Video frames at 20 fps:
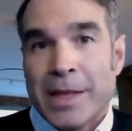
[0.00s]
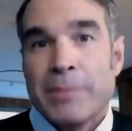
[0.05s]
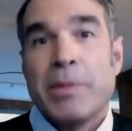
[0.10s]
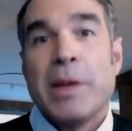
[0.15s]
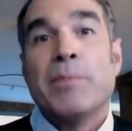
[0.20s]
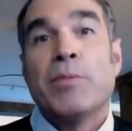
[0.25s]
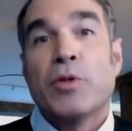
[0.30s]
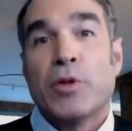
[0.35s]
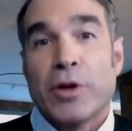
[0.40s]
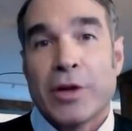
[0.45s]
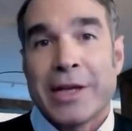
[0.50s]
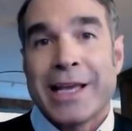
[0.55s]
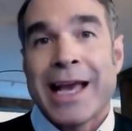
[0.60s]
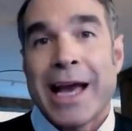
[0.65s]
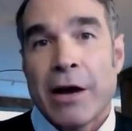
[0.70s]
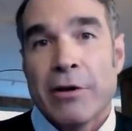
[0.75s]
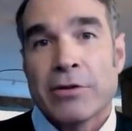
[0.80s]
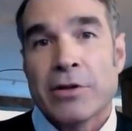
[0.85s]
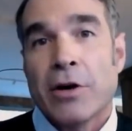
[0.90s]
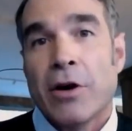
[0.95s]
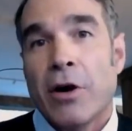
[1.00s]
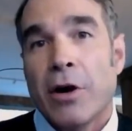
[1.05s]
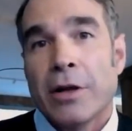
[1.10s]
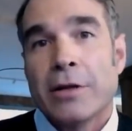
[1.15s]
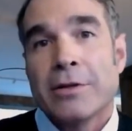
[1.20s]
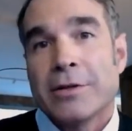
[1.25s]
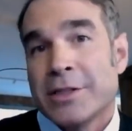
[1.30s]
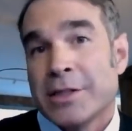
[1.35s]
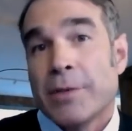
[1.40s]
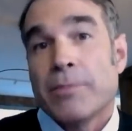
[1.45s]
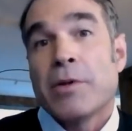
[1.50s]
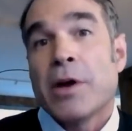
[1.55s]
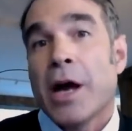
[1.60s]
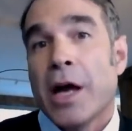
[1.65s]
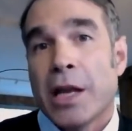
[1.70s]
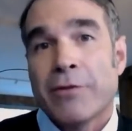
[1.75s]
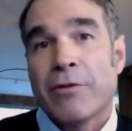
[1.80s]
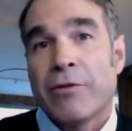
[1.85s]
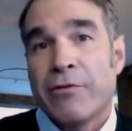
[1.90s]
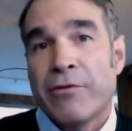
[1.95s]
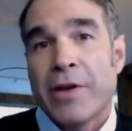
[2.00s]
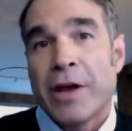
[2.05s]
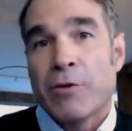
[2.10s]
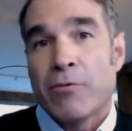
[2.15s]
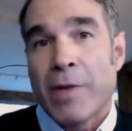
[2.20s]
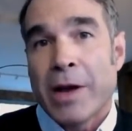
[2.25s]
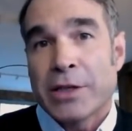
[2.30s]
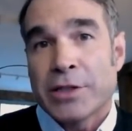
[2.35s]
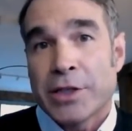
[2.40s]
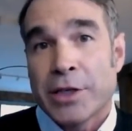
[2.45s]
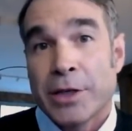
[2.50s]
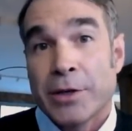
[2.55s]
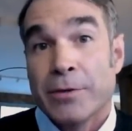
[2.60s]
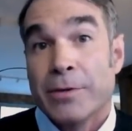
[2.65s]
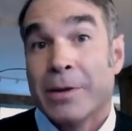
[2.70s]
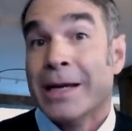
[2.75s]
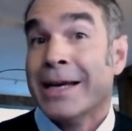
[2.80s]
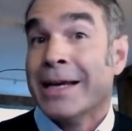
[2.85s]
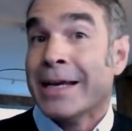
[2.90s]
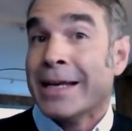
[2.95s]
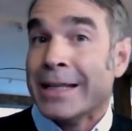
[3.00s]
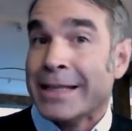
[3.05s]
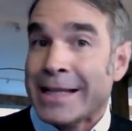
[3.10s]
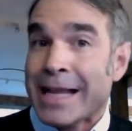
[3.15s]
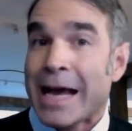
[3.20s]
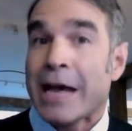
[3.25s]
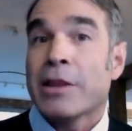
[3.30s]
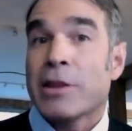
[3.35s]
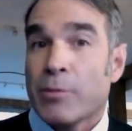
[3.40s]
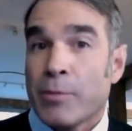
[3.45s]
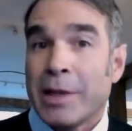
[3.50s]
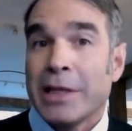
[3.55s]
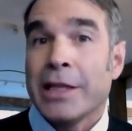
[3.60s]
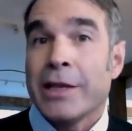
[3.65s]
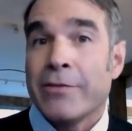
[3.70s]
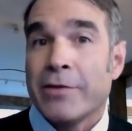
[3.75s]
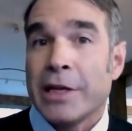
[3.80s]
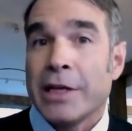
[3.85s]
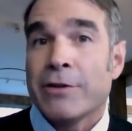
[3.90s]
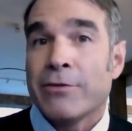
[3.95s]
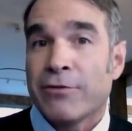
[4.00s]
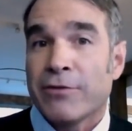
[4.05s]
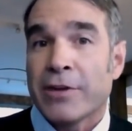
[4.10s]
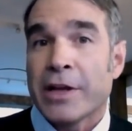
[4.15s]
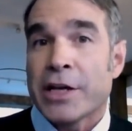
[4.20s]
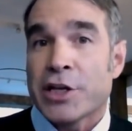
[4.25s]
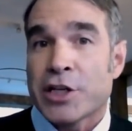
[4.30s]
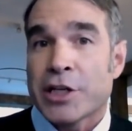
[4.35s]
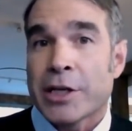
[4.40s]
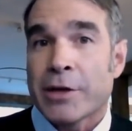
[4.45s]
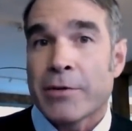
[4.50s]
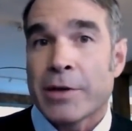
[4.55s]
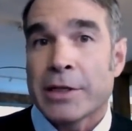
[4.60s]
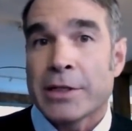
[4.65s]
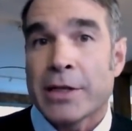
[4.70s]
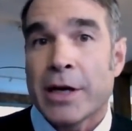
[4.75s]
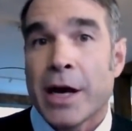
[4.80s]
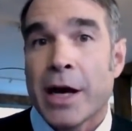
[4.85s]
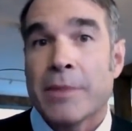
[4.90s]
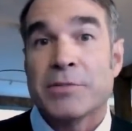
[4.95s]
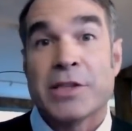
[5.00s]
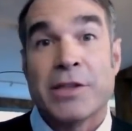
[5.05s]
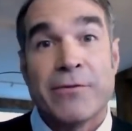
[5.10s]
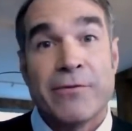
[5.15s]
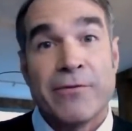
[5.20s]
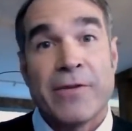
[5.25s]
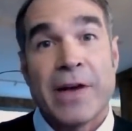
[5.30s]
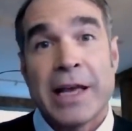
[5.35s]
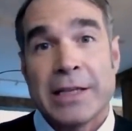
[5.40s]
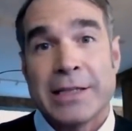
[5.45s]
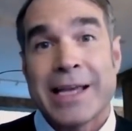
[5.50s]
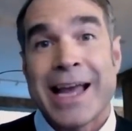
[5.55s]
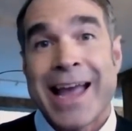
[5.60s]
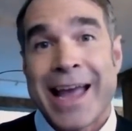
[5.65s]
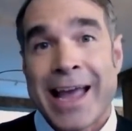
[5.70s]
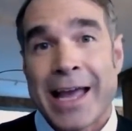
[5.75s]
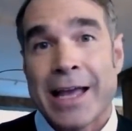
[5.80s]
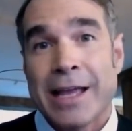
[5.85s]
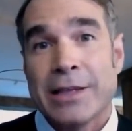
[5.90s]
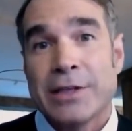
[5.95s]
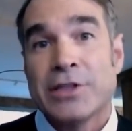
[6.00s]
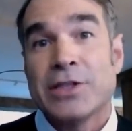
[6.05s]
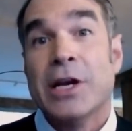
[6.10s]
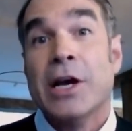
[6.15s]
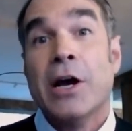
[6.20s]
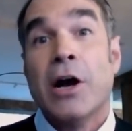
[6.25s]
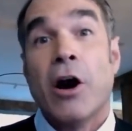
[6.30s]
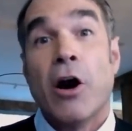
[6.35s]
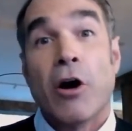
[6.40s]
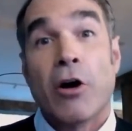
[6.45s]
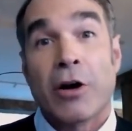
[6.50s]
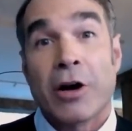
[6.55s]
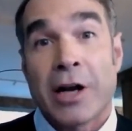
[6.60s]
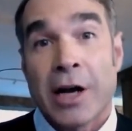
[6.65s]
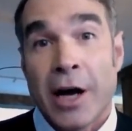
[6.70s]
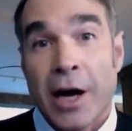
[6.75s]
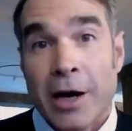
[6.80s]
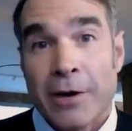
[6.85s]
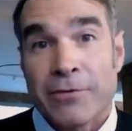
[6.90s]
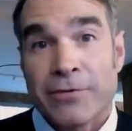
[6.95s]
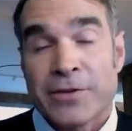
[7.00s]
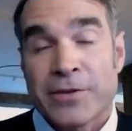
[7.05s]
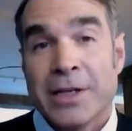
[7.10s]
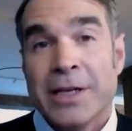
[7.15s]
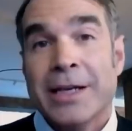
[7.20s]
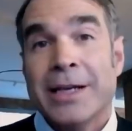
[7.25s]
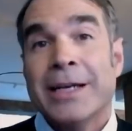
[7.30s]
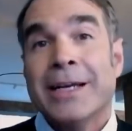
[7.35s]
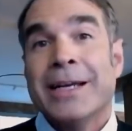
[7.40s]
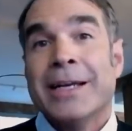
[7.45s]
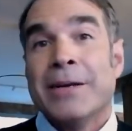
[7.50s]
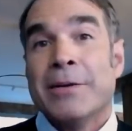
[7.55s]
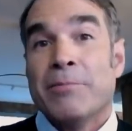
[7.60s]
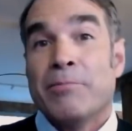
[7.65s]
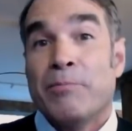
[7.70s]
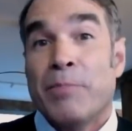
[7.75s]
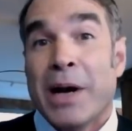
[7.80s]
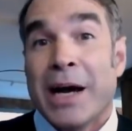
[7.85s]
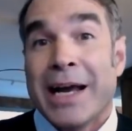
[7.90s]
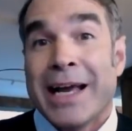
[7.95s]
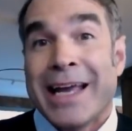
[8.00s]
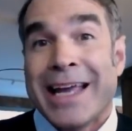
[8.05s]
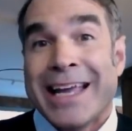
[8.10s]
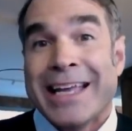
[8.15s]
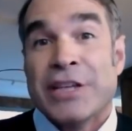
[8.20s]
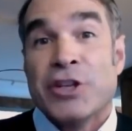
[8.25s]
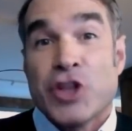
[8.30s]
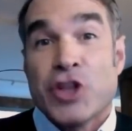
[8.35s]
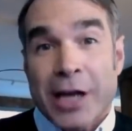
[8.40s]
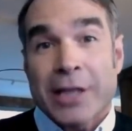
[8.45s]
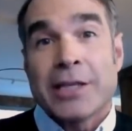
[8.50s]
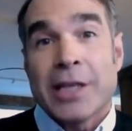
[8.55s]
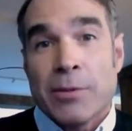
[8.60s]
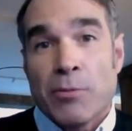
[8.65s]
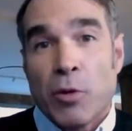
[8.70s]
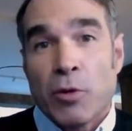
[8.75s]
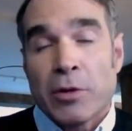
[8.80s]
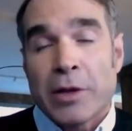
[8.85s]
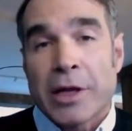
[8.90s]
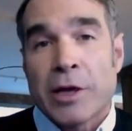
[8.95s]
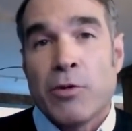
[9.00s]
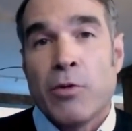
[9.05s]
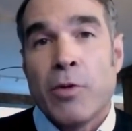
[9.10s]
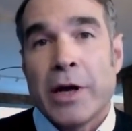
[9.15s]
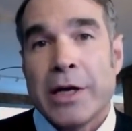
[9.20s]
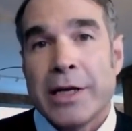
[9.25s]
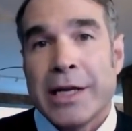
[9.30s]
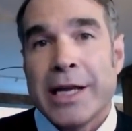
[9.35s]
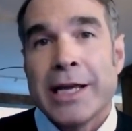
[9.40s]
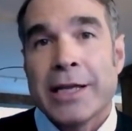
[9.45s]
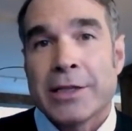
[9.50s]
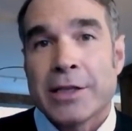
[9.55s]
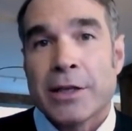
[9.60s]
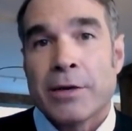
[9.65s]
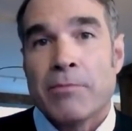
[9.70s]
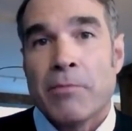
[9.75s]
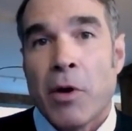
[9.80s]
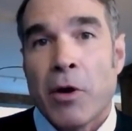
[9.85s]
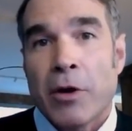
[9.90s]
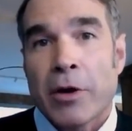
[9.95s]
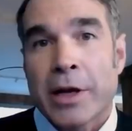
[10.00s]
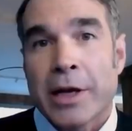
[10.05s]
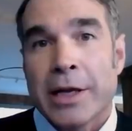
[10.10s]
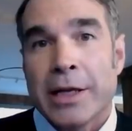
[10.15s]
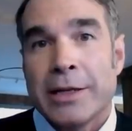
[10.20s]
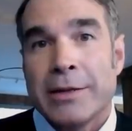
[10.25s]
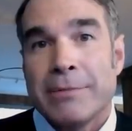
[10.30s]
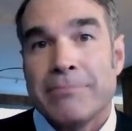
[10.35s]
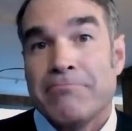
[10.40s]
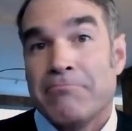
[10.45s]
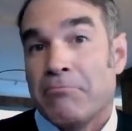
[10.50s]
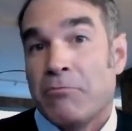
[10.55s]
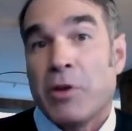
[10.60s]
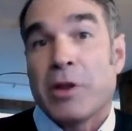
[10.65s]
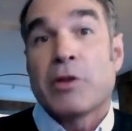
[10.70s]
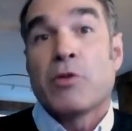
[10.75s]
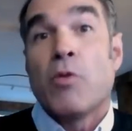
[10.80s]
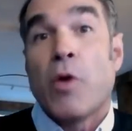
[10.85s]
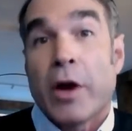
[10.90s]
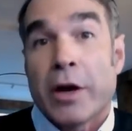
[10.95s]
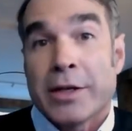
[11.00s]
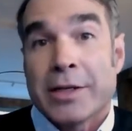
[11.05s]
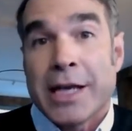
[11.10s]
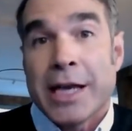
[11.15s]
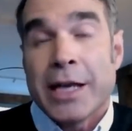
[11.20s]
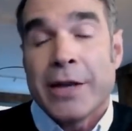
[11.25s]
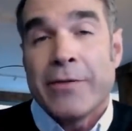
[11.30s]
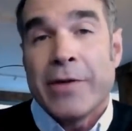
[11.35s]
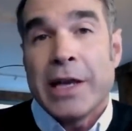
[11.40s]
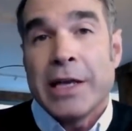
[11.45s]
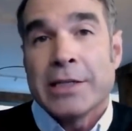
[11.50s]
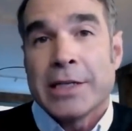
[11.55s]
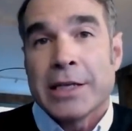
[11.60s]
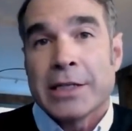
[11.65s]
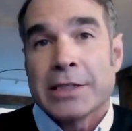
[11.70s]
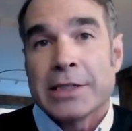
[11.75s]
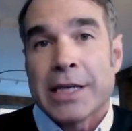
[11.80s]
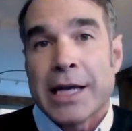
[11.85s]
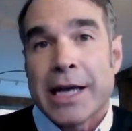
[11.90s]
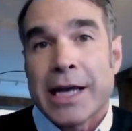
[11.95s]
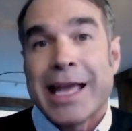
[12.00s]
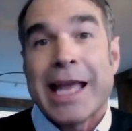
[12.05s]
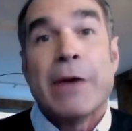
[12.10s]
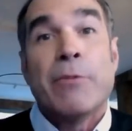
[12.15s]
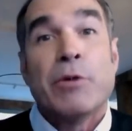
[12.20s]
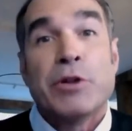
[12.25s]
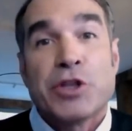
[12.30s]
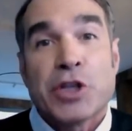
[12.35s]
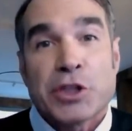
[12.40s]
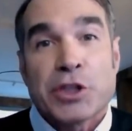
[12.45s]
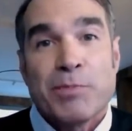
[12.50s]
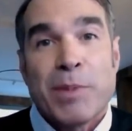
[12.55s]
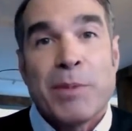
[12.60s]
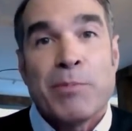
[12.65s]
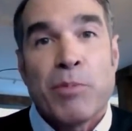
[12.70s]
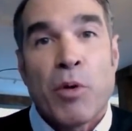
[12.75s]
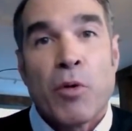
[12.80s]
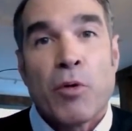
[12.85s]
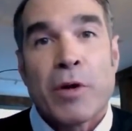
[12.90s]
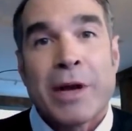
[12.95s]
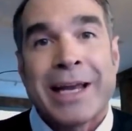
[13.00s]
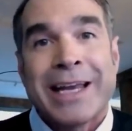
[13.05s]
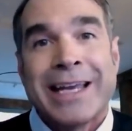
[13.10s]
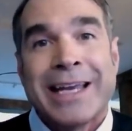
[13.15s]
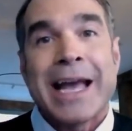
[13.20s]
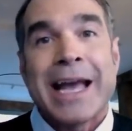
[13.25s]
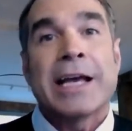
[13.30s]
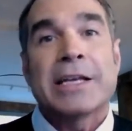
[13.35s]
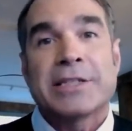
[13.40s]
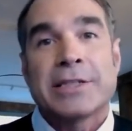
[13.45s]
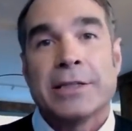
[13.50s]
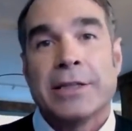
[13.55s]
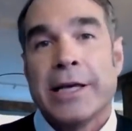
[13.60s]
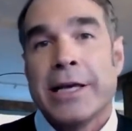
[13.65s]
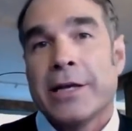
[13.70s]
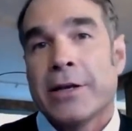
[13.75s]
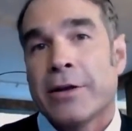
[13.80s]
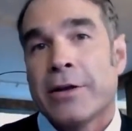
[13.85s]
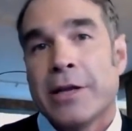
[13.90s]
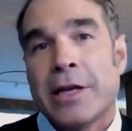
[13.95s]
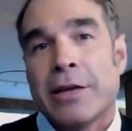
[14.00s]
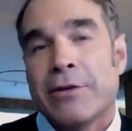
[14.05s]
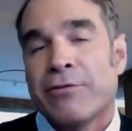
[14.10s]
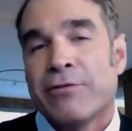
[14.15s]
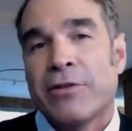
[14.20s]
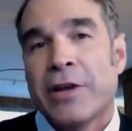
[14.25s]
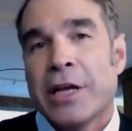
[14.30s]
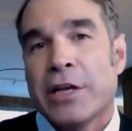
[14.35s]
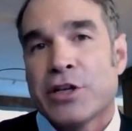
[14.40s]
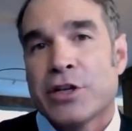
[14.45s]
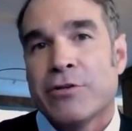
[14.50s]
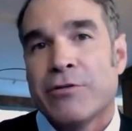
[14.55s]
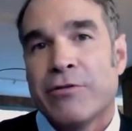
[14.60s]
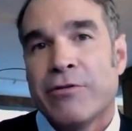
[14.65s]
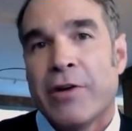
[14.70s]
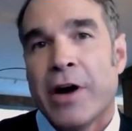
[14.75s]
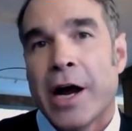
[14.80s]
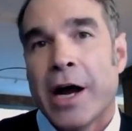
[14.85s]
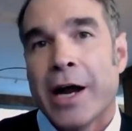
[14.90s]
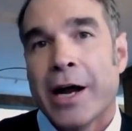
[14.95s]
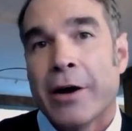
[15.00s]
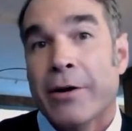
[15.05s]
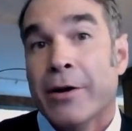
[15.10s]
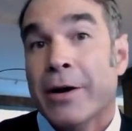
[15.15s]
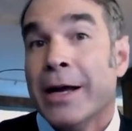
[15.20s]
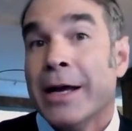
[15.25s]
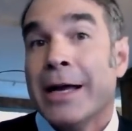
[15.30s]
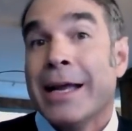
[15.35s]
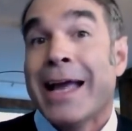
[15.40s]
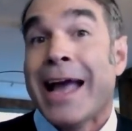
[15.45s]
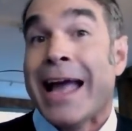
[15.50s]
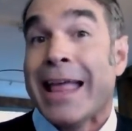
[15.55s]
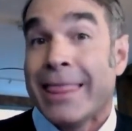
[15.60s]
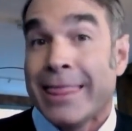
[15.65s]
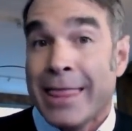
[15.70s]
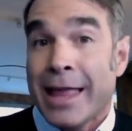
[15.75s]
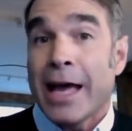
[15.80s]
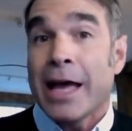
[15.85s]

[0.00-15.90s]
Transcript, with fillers: People could count on some kind of a Fed rescue. Now that we live in inflationary times, the Fed's hands are cuffed by injecting more liquidity into the market with quantitative easing say, it would just be pouring gasoline on the inflation fire. And